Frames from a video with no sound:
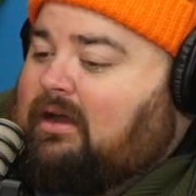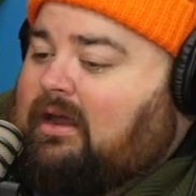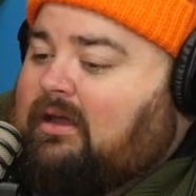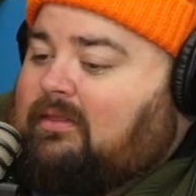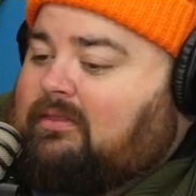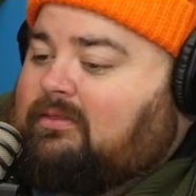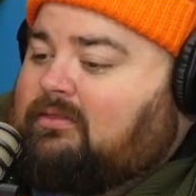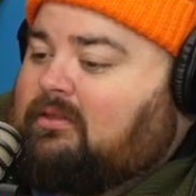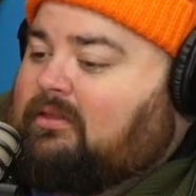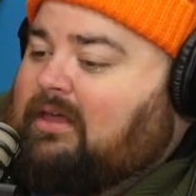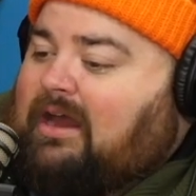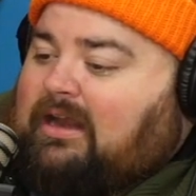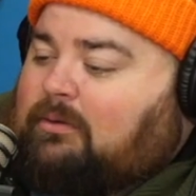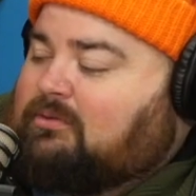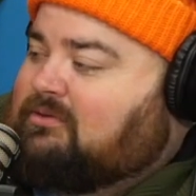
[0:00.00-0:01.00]
and the
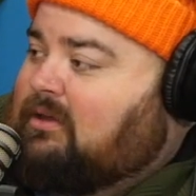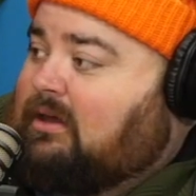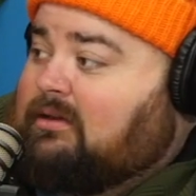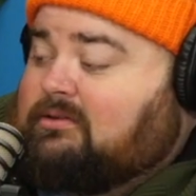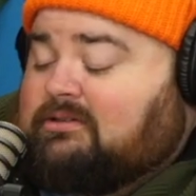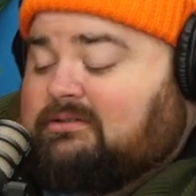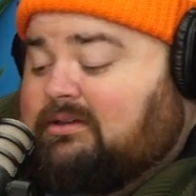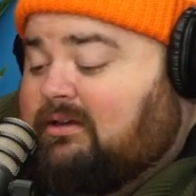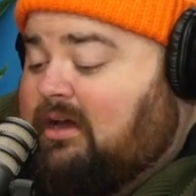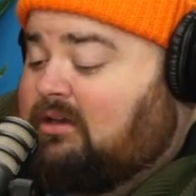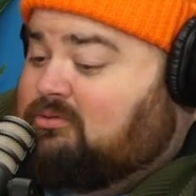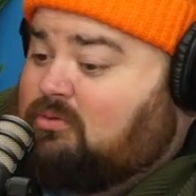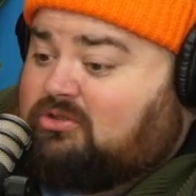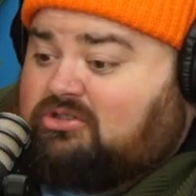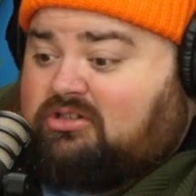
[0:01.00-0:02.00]
lady was like, I
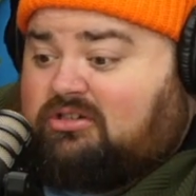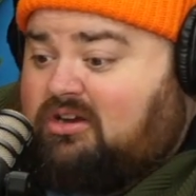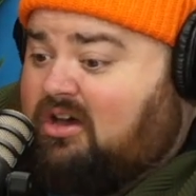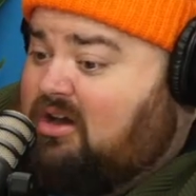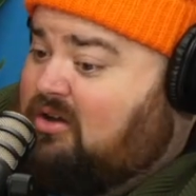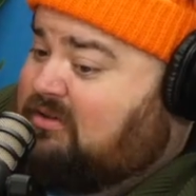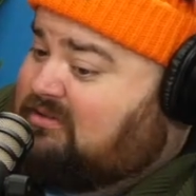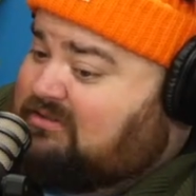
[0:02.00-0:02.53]
just want you to know,